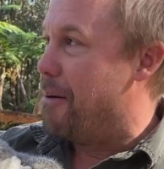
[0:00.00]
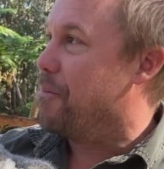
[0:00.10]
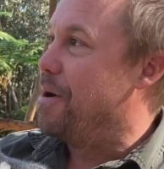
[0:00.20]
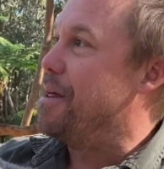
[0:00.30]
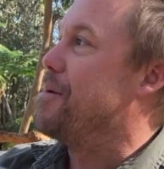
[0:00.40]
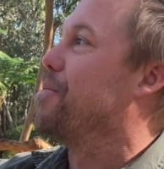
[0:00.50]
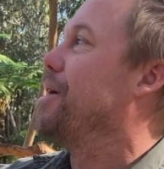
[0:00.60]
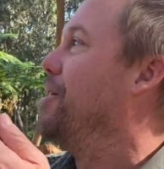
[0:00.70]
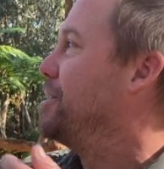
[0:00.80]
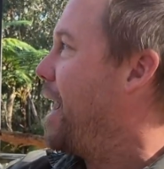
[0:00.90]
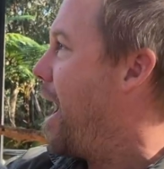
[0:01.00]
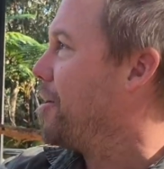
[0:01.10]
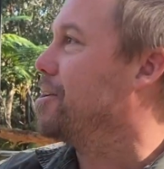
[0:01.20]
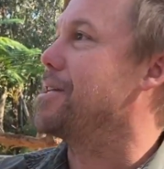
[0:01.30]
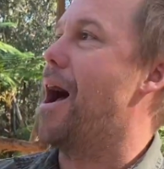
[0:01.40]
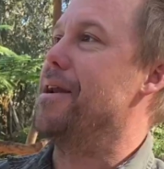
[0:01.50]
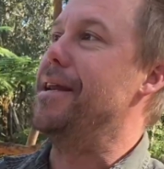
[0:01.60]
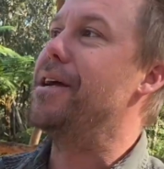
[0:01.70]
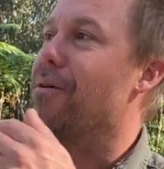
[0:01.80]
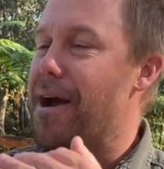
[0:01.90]
We then bring her down and start
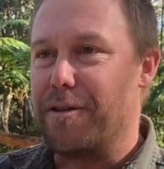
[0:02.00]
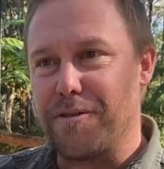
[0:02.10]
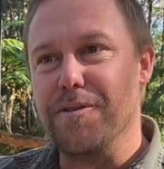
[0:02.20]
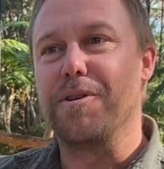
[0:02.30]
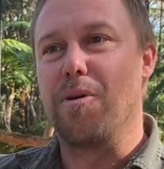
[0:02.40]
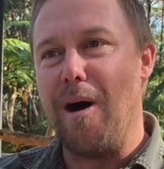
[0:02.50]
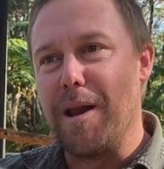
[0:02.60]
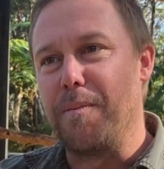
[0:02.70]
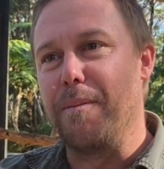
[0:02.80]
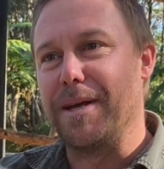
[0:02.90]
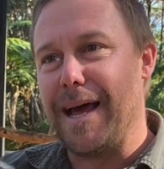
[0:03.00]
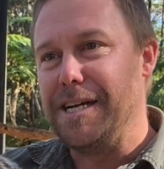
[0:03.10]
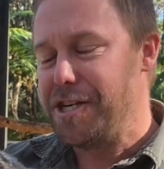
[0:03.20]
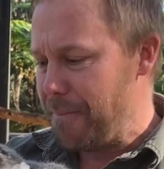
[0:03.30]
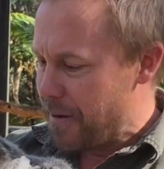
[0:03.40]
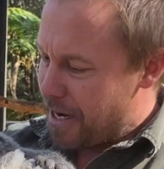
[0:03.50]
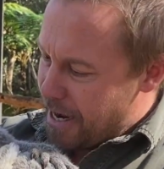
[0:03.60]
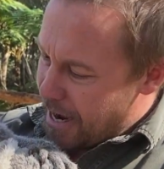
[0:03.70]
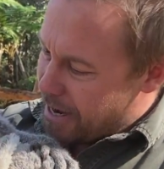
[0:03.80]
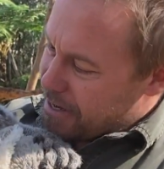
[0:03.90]
integrated through the koala population.
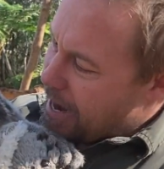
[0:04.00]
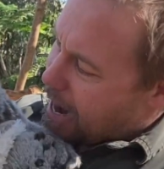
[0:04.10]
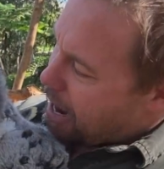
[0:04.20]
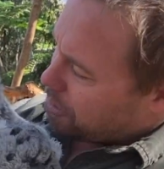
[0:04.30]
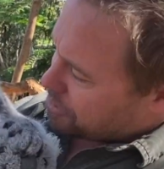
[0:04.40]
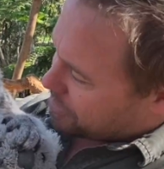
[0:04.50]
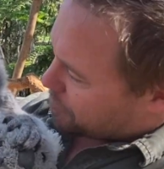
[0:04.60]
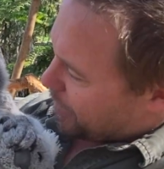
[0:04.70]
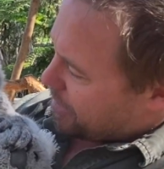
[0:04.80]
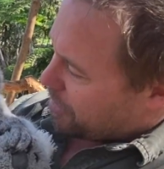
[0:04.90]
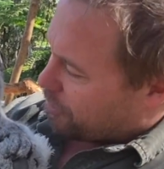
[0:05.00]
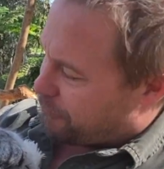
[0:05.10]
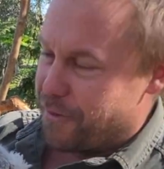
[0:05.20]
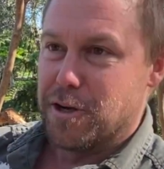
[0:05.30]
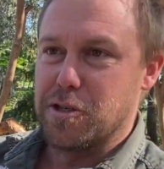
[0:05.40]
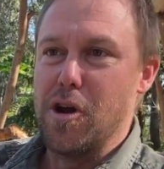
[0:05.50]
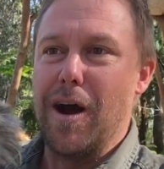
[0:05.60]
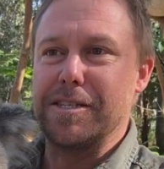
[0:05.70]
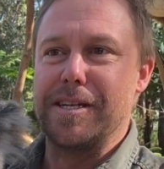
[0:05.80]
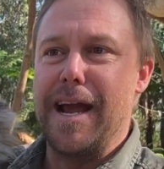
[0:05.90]
And now she's spending her first
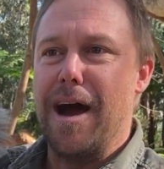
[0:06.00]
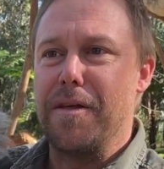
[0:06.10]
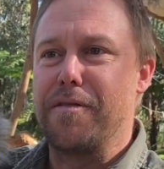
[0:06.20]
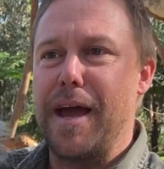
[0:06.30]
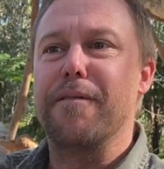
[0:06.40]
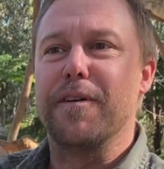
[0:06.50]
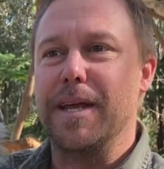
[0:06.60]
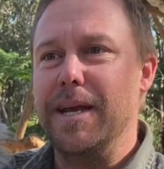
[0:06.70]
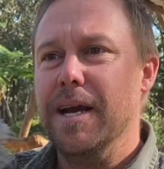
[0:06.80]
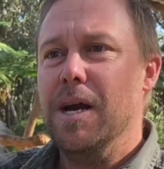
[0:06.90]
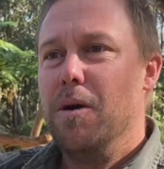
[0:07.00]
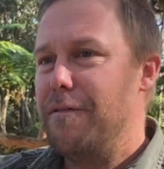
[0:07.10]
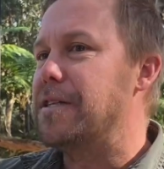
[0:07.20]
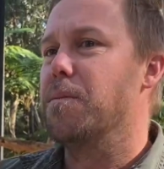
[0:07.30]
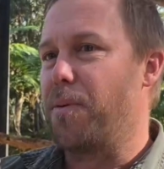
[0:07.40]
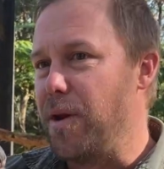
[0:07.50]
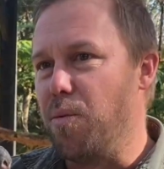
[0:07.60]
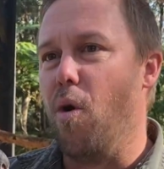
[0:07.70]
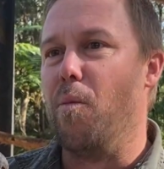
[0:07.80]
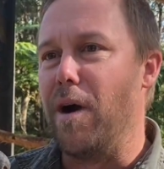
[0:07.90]
nights down. And thankfully, we've had some pretty
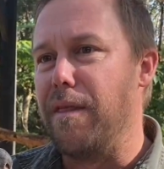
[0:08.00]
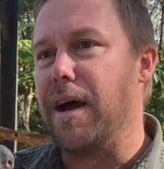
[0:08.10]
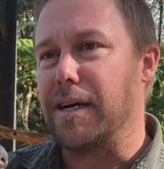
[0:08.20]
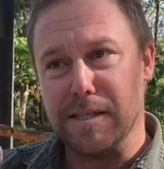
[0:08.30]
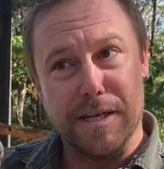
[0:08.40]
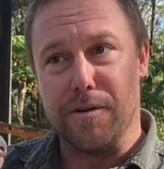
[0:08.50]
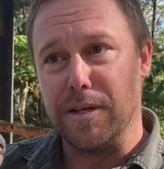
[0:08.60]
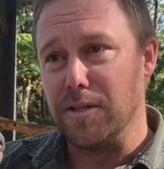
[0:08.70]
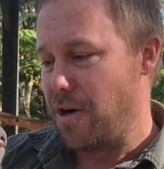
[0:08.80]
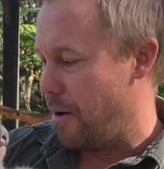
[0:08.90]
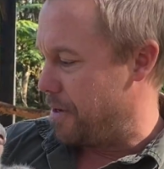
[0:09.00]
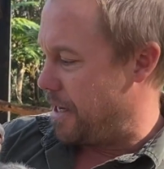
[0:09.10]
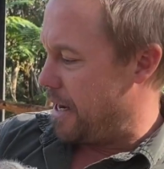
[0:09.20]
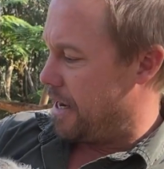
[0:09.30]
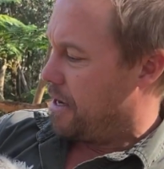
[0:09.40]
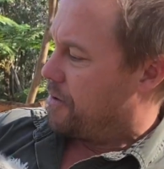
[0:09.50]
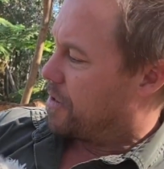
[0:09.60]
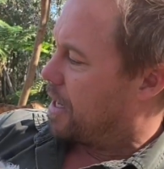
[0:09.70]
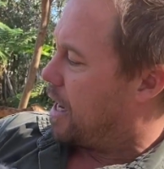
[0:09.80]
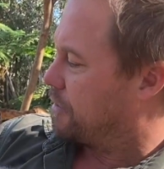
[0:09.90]
warm weather considering the time of year
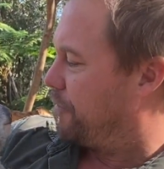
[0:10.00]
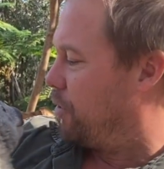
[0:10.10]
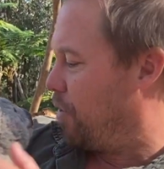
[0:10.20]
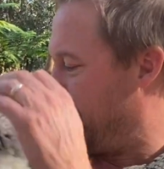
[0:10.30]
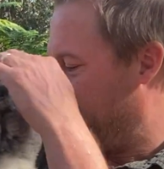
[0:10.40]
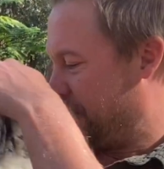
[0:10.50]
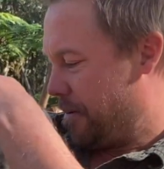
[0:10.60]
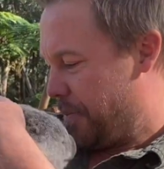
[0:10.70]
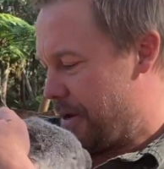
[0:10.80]
the last few weeks.